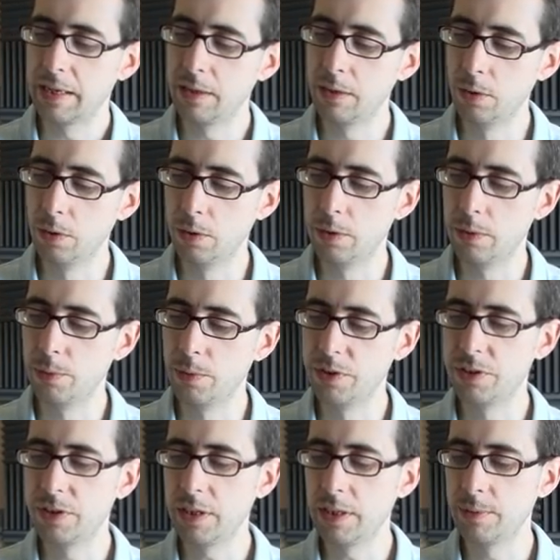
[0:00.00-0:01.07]
Nor
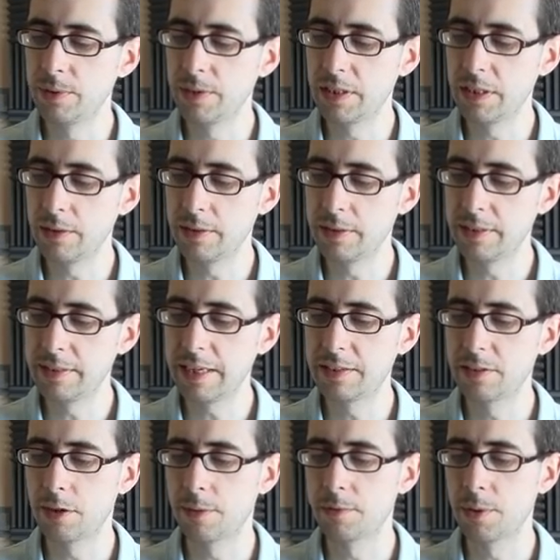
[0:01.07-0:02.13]
was the was the Unity
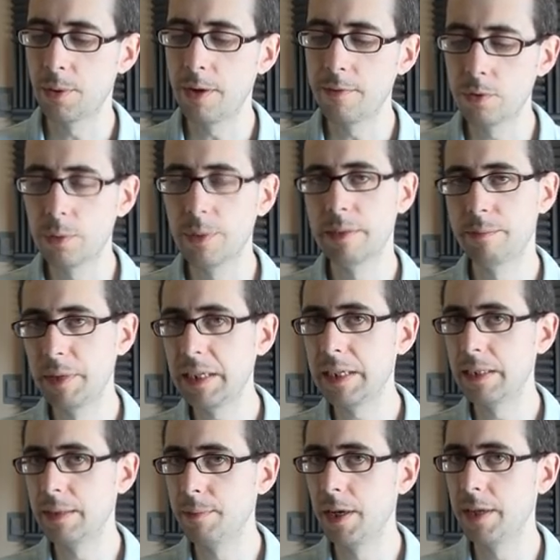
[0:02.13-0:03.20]
desktop. So I've always been
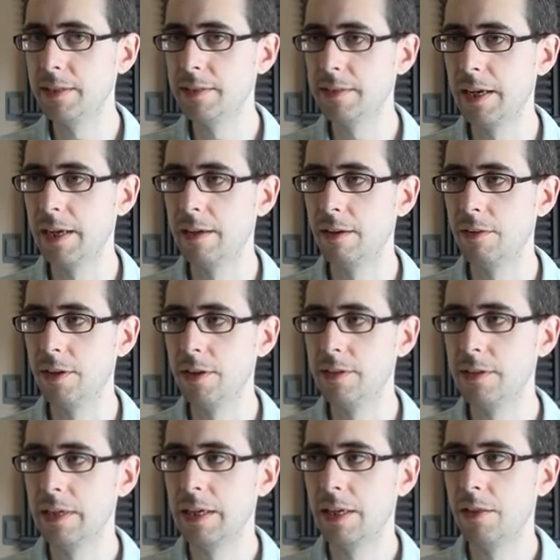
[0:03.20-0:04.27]
in the mindset
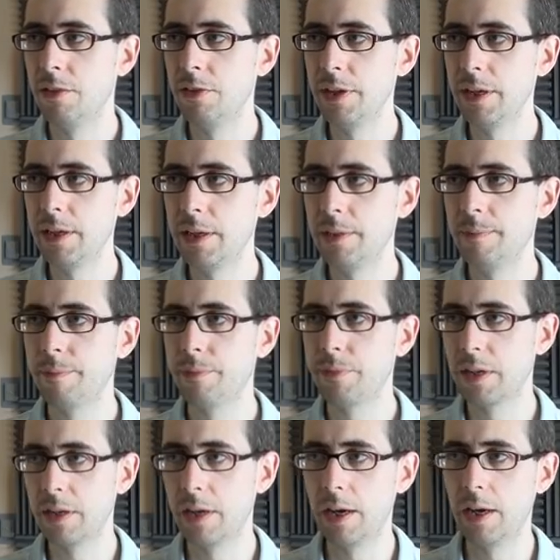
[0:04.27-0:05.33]
that the
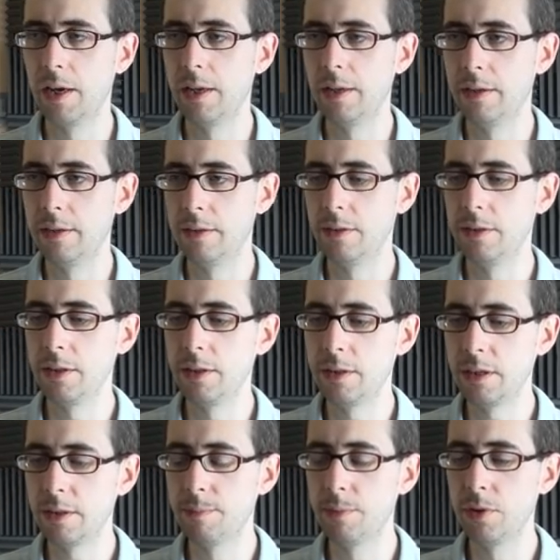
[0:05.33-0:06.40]
uh, the
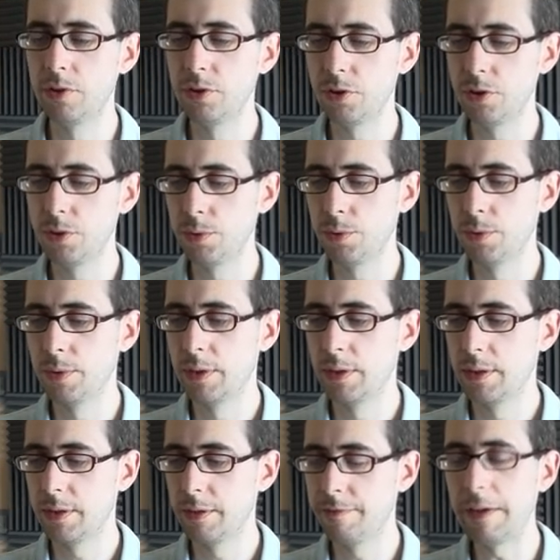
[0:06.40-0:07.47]
the Ubuntu
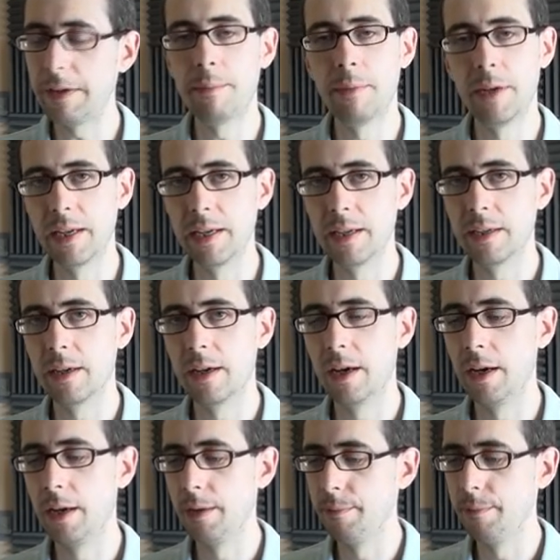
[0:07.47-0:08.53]
family,
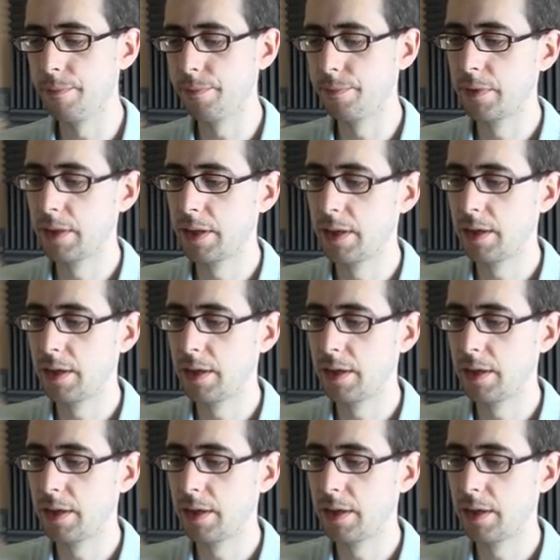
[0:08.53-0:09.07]
um,